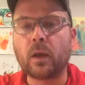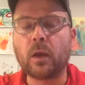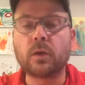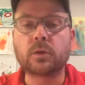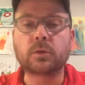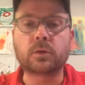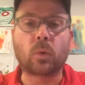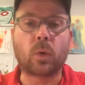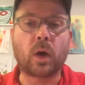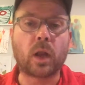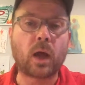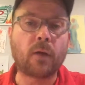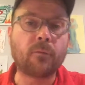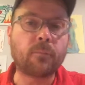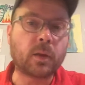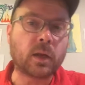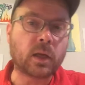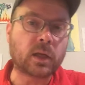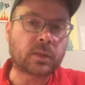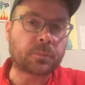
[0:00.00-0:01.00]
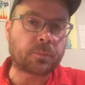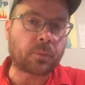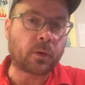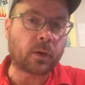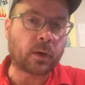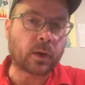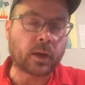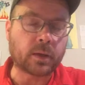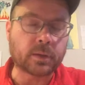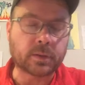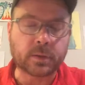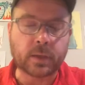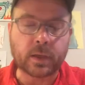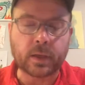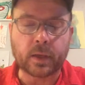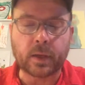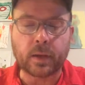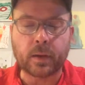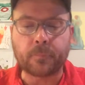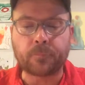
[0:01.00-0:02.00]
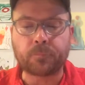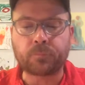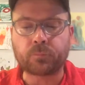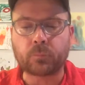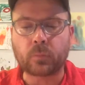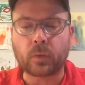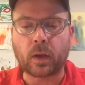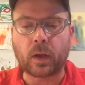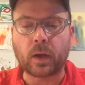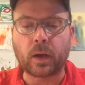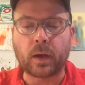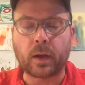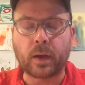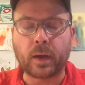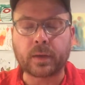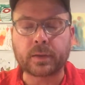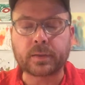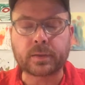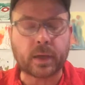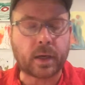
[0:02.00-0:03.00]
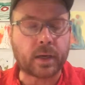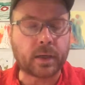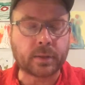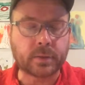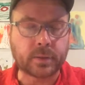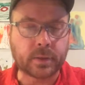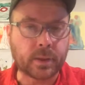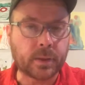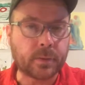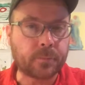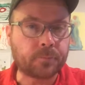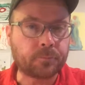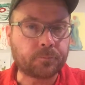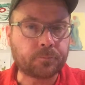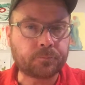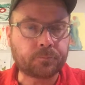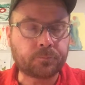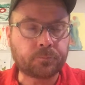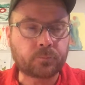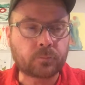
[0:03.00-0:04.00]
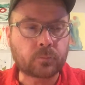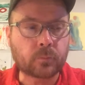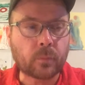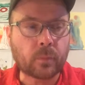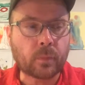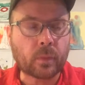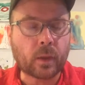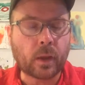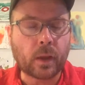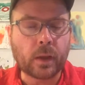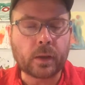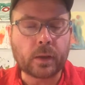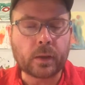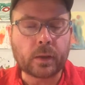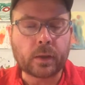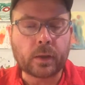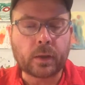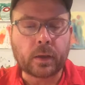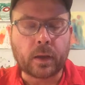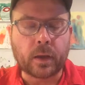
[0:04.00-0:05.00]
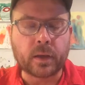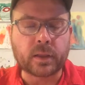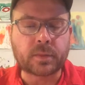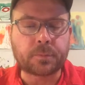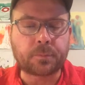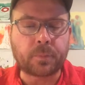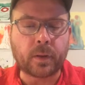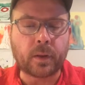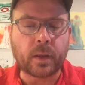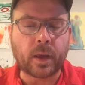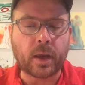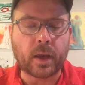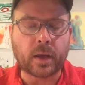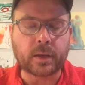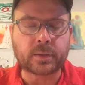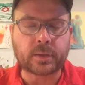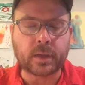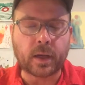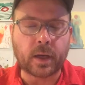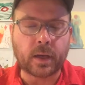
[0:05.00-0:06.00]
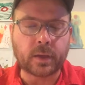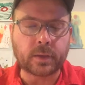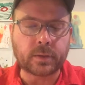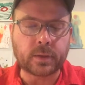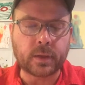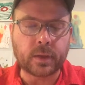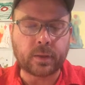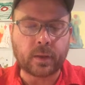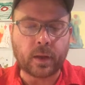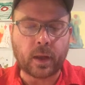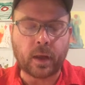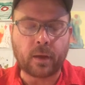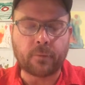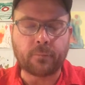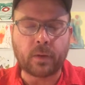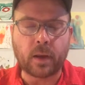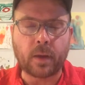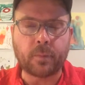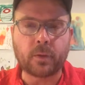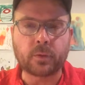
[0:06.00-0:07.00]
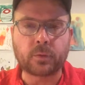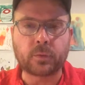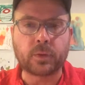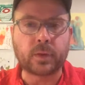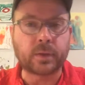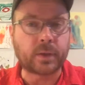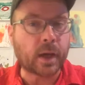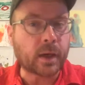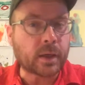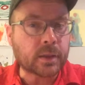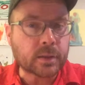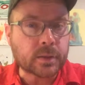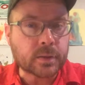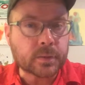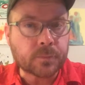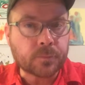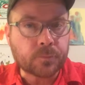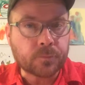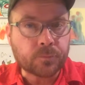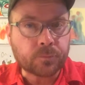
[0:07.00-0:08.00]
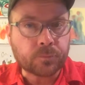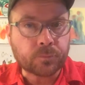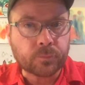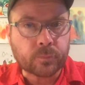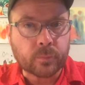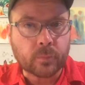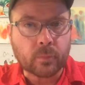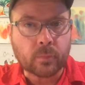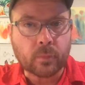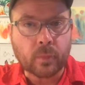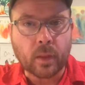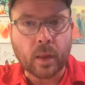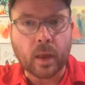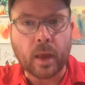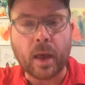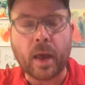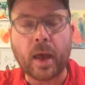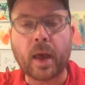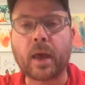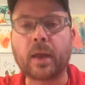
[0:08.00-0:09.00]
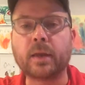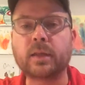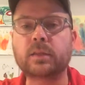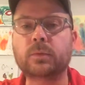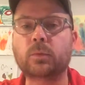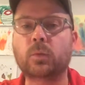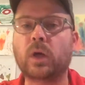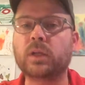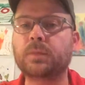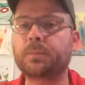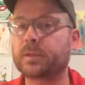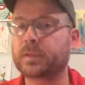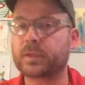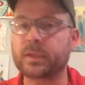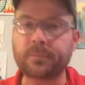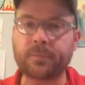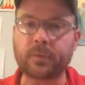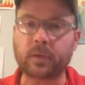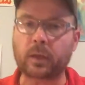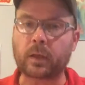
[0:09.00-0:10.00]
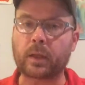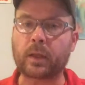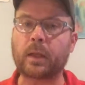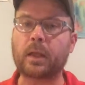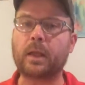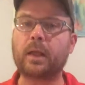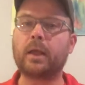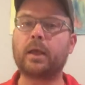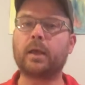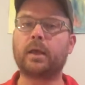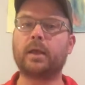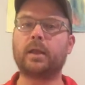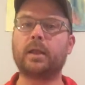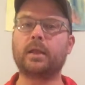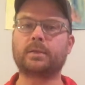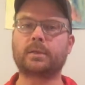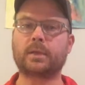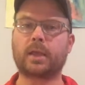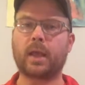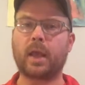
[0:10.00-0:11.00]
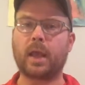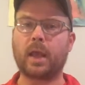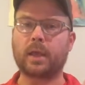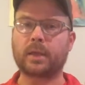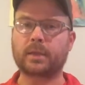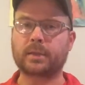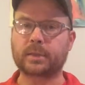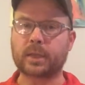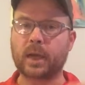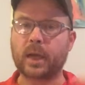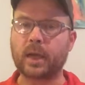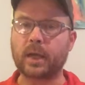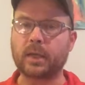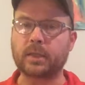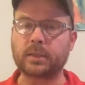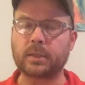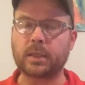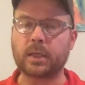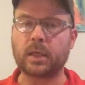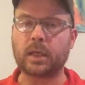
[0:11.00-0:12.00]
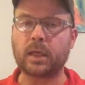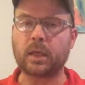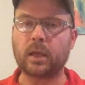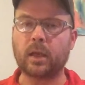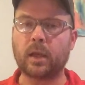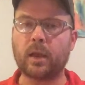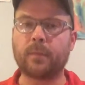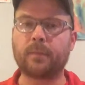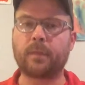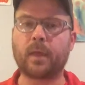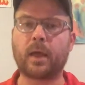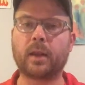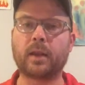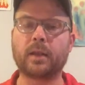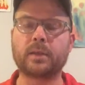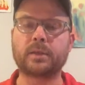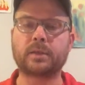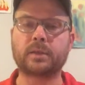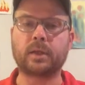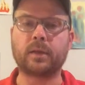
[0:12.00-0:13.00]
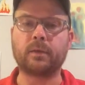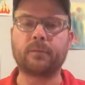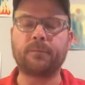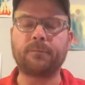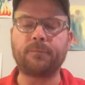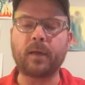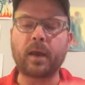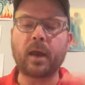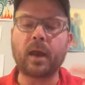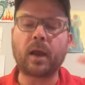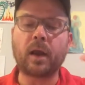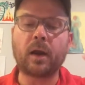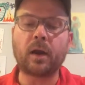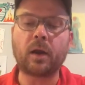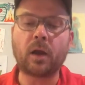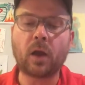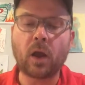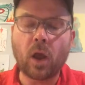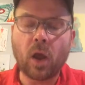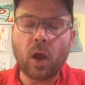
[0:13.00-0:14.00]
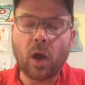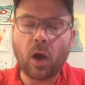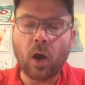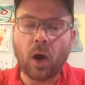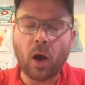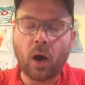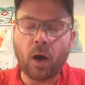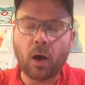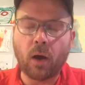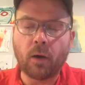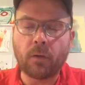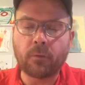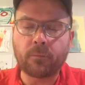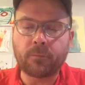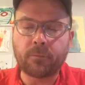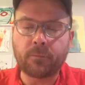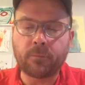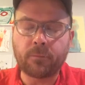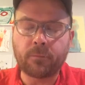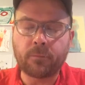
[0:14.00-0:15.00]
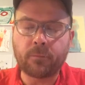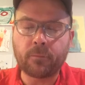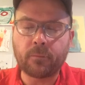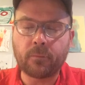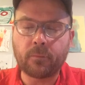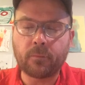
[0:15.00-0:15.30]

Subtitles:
So when I've been experiencing anxiety, it's been an anxiety that I've been able to detect, and quite specifically, it is an anxiety that is in fear of,